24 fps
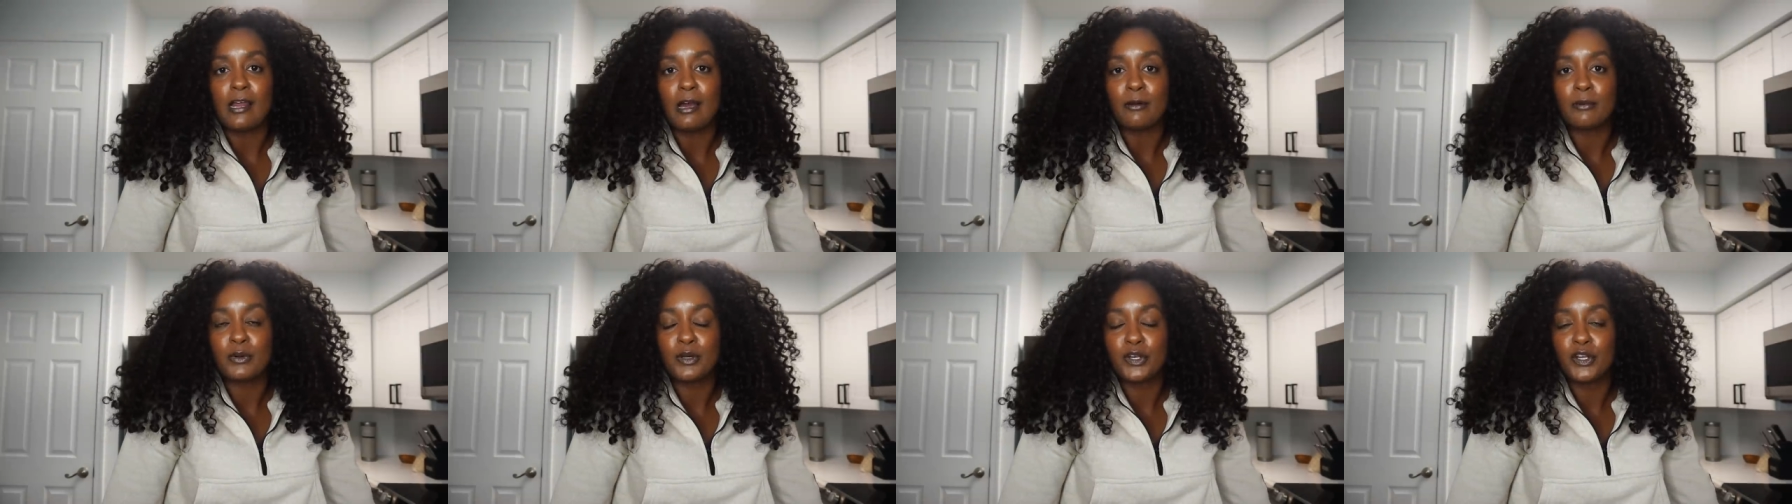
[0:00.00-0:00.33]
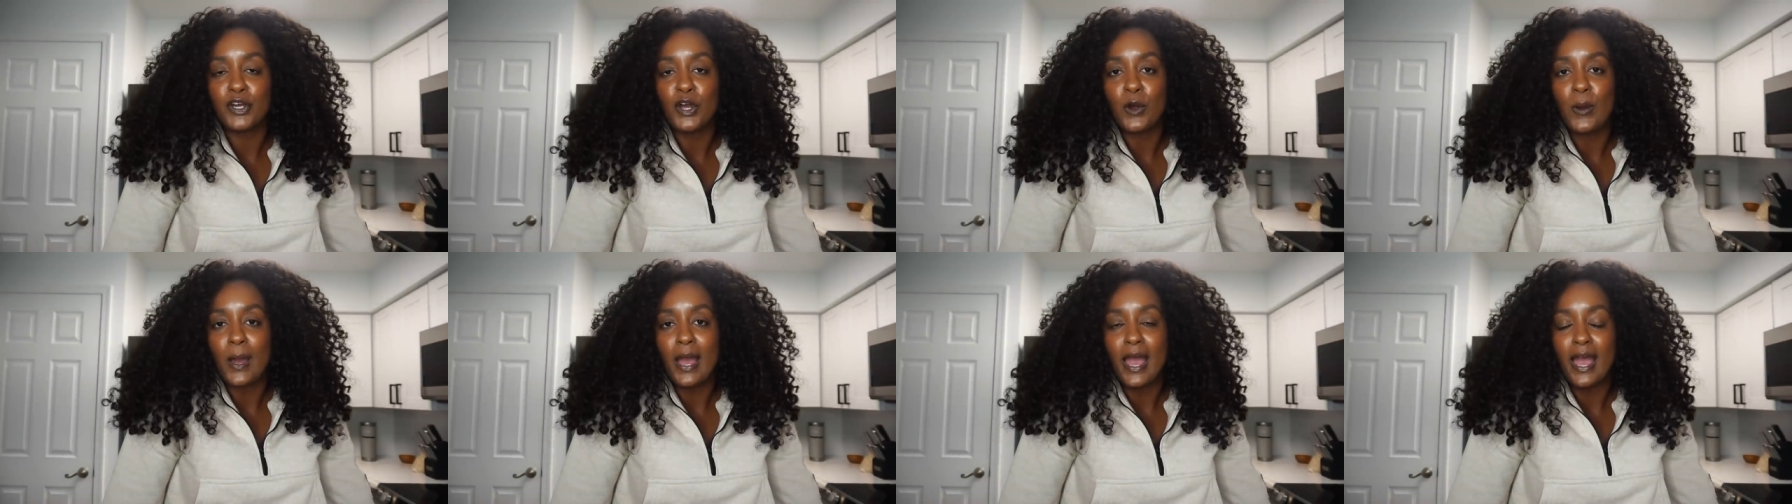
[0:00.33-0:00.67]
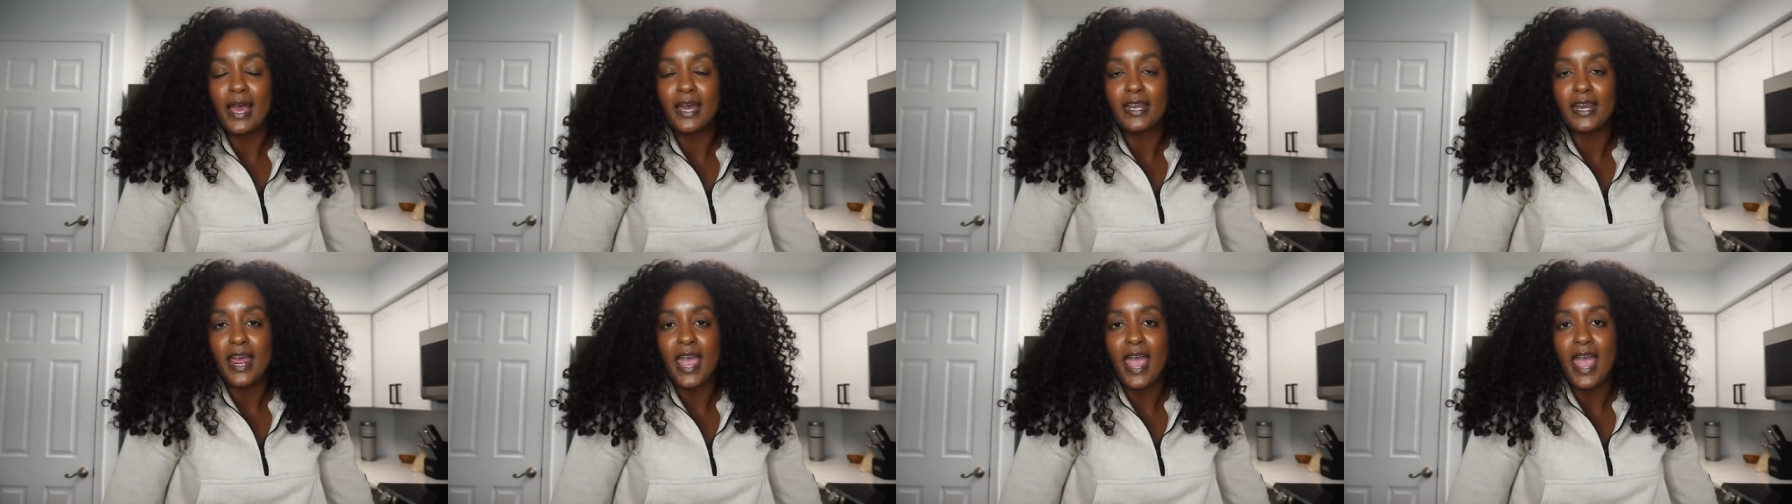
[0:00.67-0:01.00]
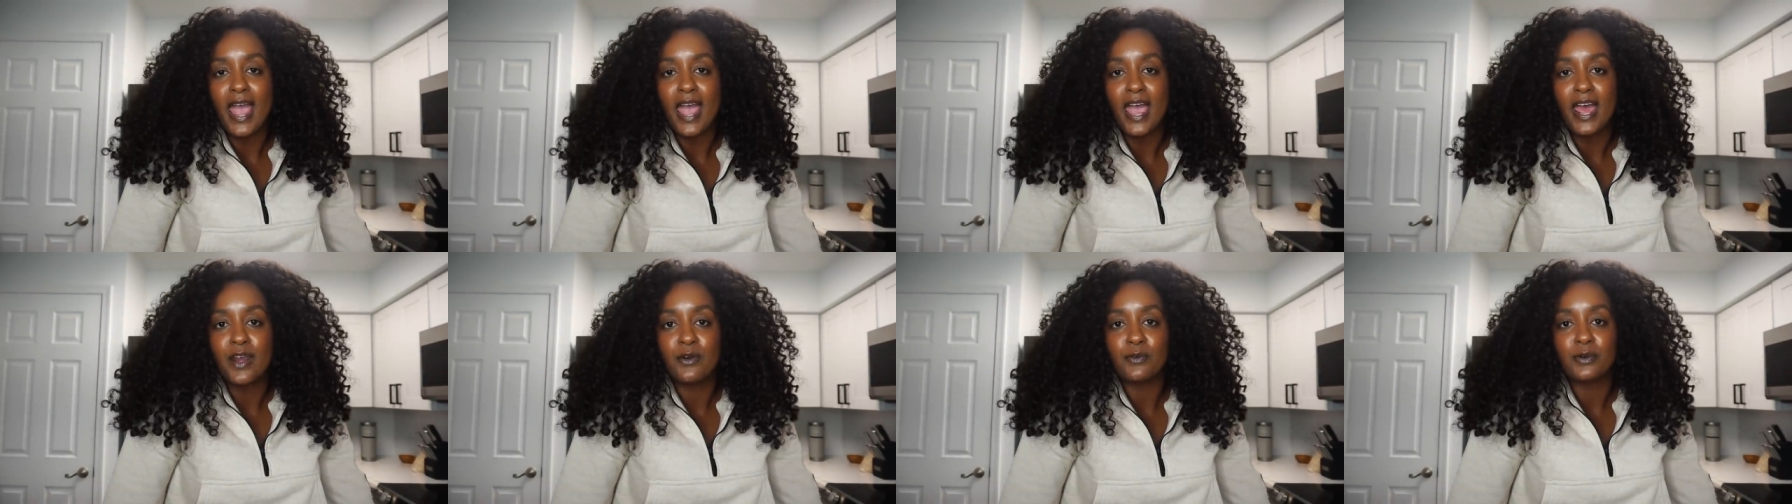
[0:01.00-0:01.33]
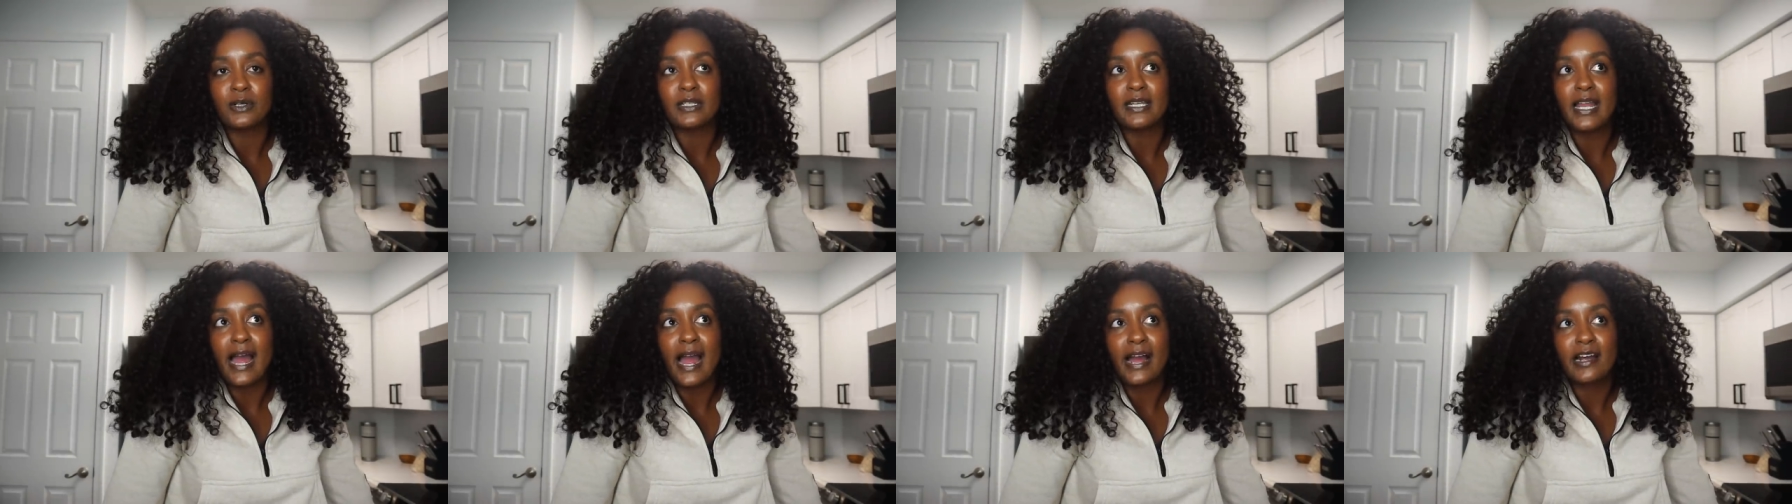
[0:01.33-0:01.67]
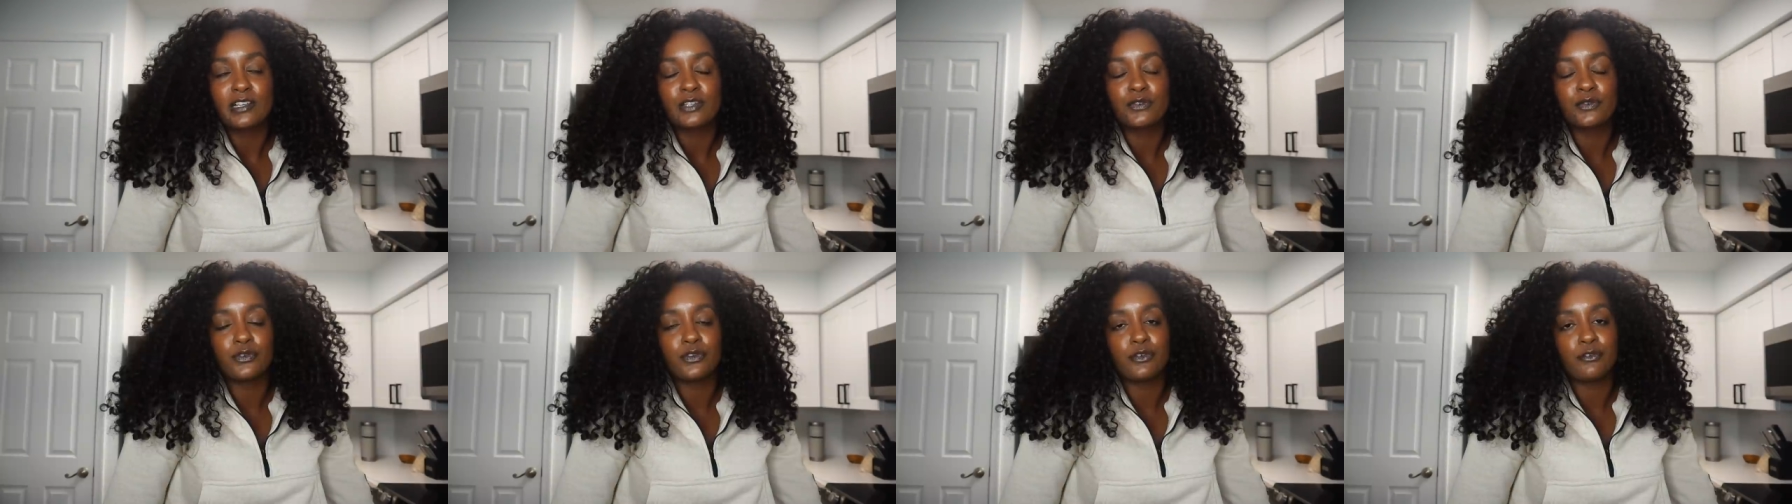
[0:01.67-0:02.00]
Now I'm gonna go ahead and
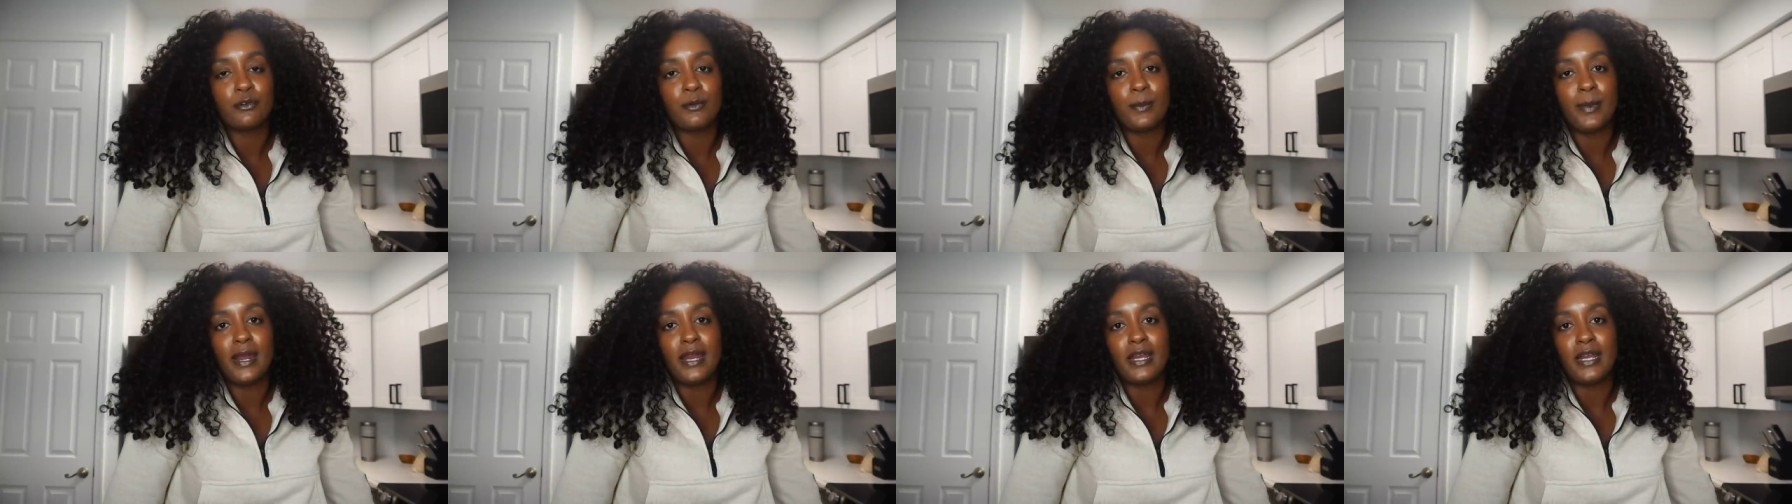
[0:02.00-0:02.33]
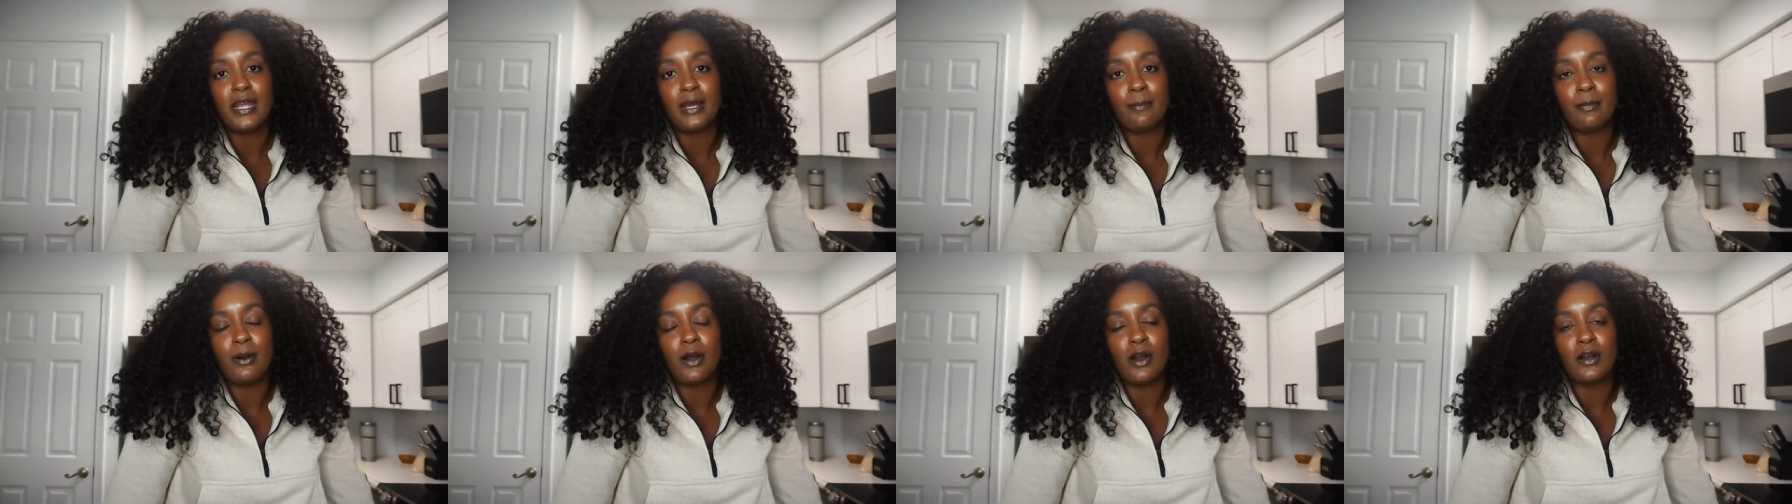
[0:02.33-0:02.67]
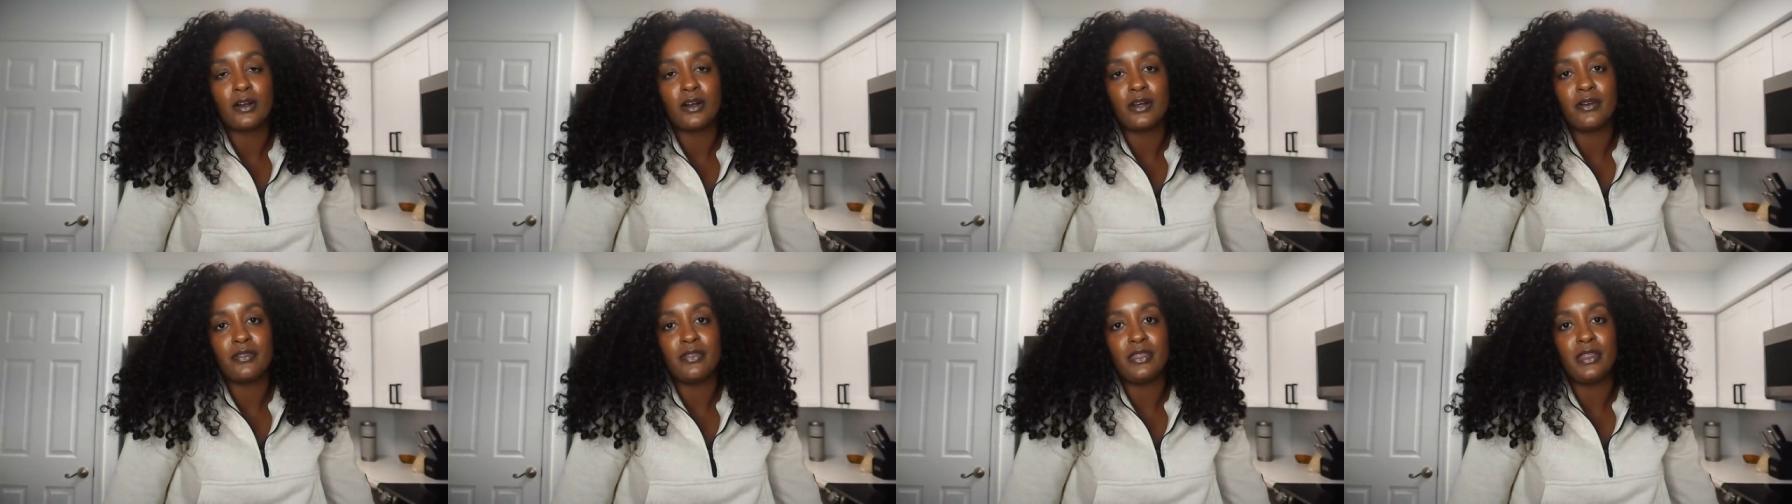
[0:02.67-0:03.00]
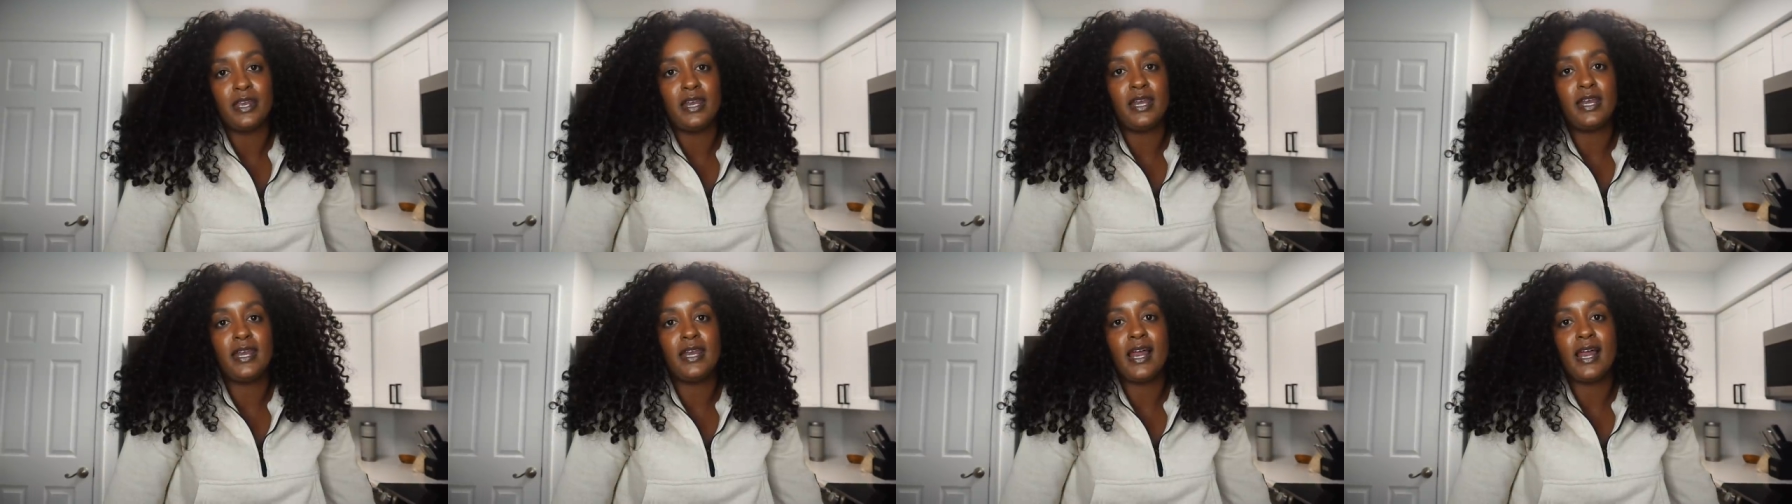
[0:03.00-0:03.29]
relax for the remaining part of the